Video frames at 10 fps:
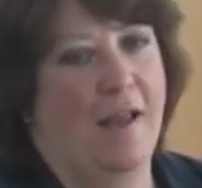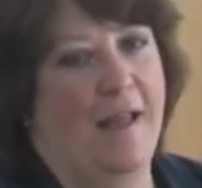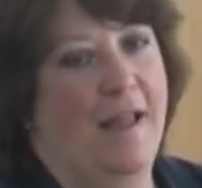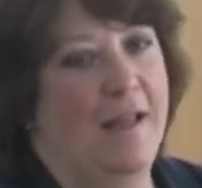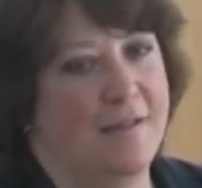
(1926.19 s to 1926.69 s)

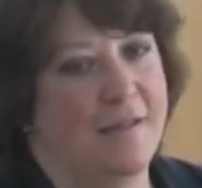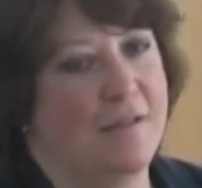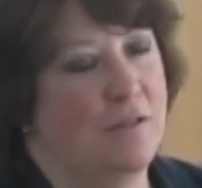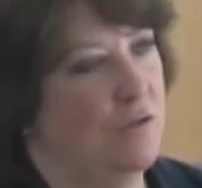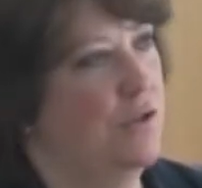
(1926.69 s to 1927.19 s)

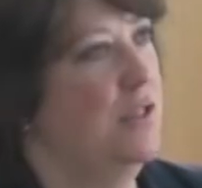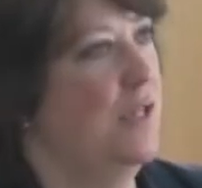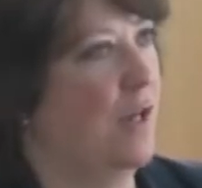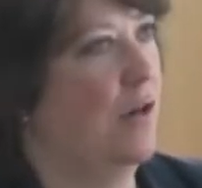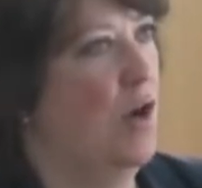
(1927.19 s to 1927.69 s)
And just
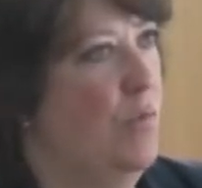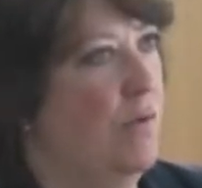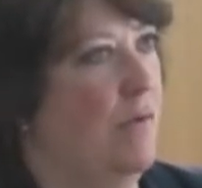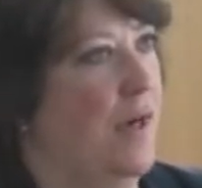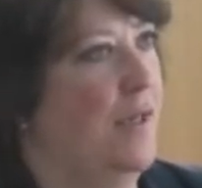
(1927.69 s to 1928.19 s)
like
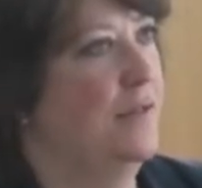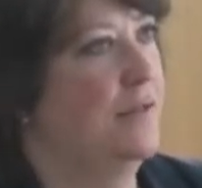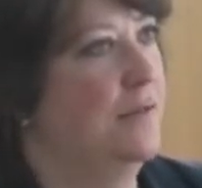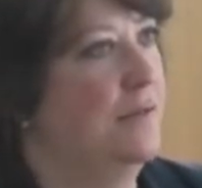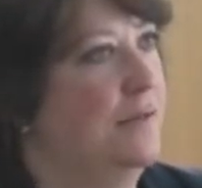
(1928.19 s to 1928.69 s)

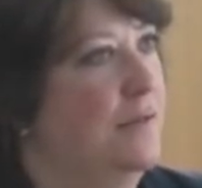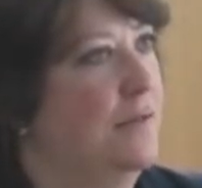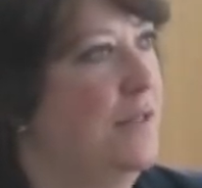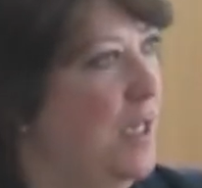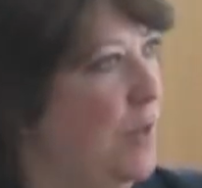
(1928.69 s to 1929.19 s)
copyright,
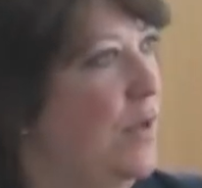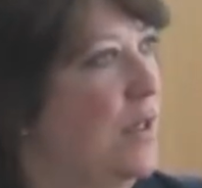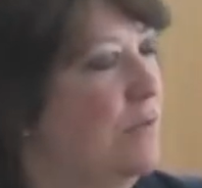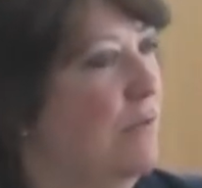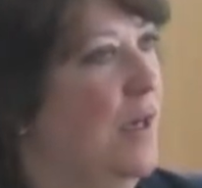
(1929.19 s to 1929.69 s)

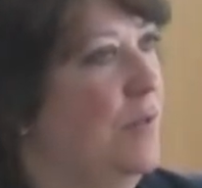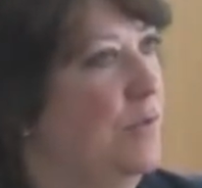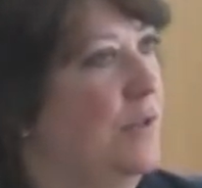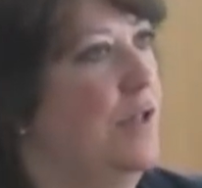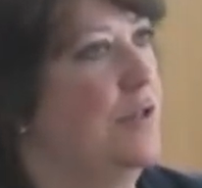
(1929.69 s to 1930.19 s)
database right
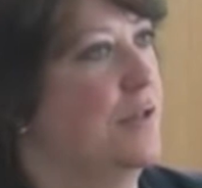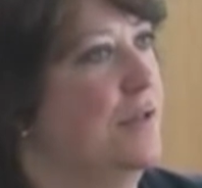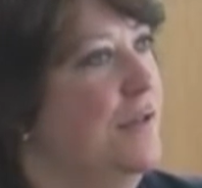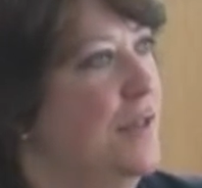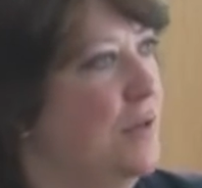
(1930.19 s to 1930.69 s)

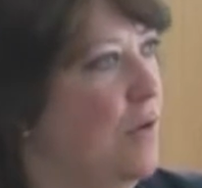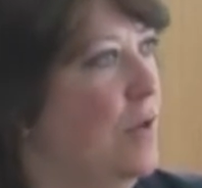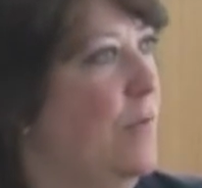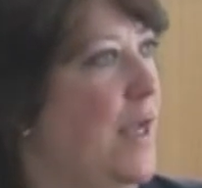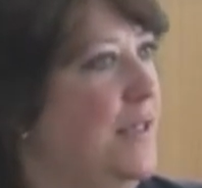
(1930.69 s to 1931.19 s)
protection is
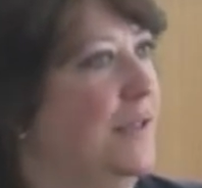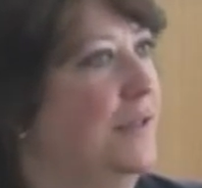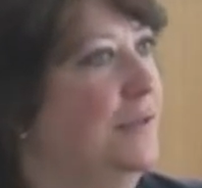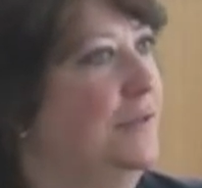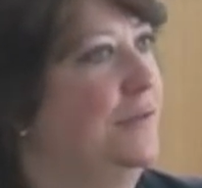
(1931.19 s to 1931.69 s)

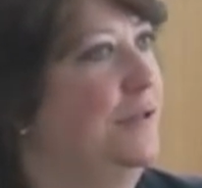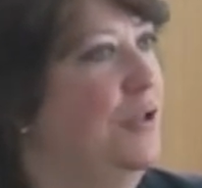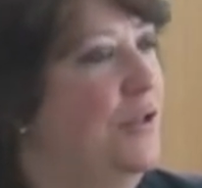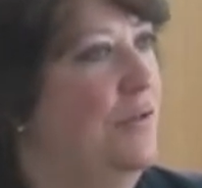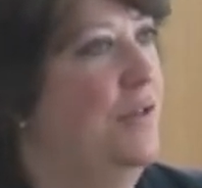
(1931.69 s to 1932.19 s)
automatic. You
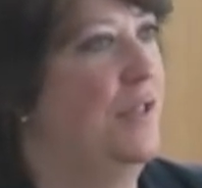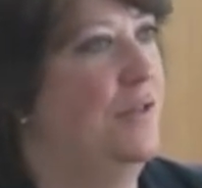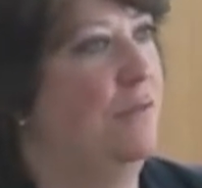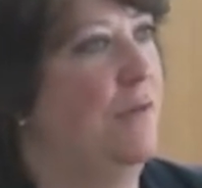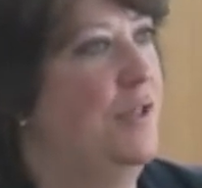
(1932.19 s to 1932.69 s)
don't
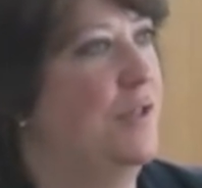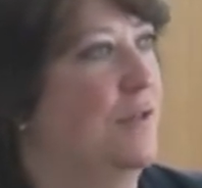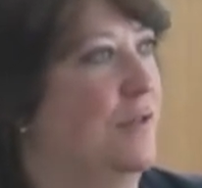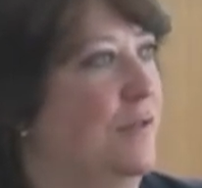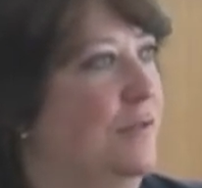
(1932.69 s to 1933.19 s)
need to
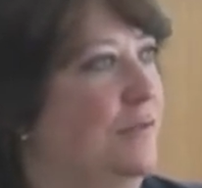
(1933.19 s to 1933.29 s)
register.